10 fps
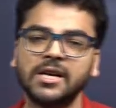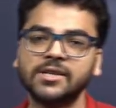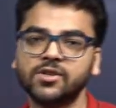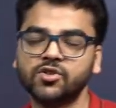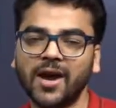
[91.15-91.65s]

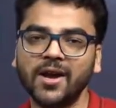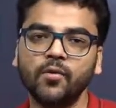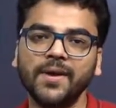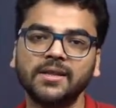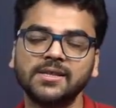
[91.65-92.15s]
So try
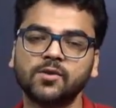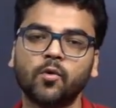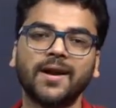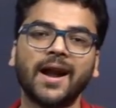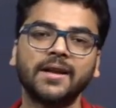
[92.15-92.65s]
doing this
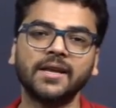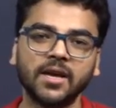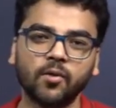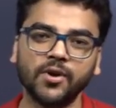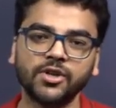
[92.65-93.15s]
quadratic
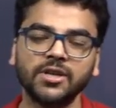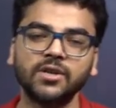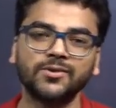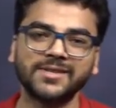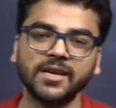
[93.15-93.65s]
equation
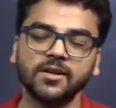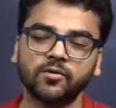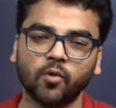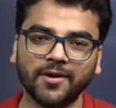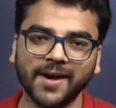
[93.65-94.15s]
using
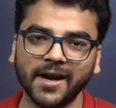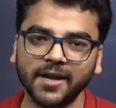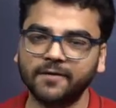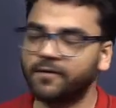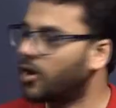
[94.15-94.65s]

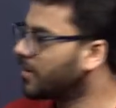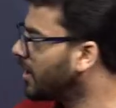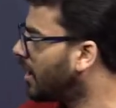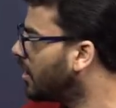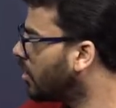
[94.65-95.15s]
quadratic
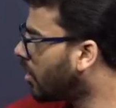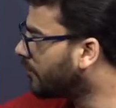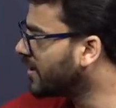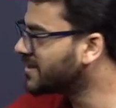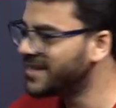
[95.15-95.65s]
formula.
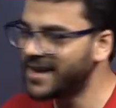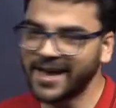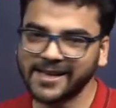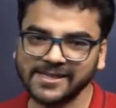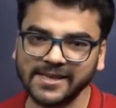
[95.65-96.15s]
Obviously
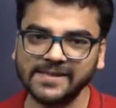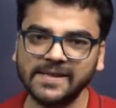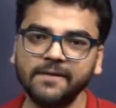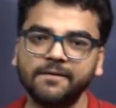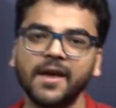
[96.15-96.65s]
x is
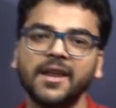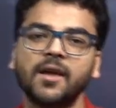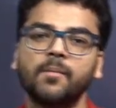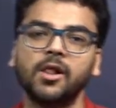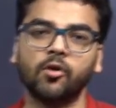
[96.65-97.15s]
the
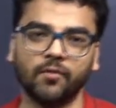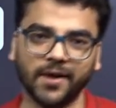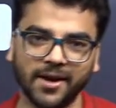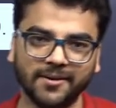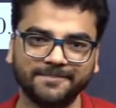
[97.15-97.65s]
variable
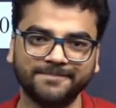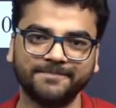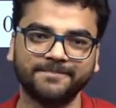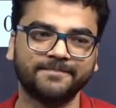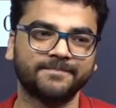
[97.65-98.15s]
over here.
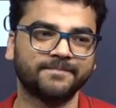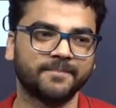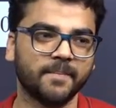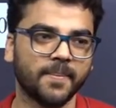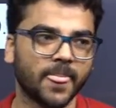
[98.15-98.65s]

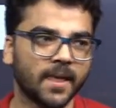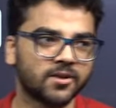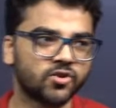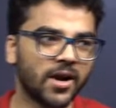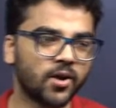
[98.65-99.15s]

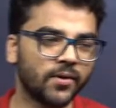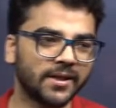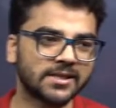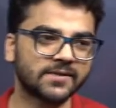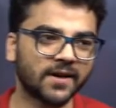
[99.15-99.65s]
Try
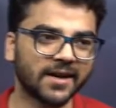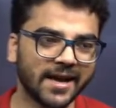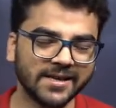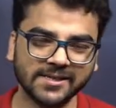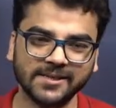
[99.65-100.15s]
doing this one,
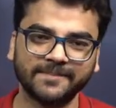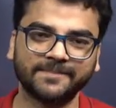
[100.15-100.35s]
guys.